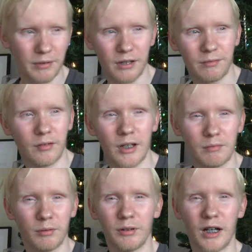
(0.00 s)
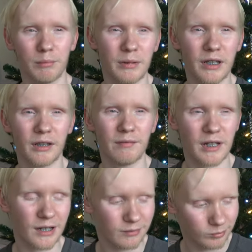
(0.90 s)
therefore it will not be in the
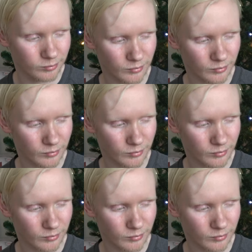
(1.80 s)
video.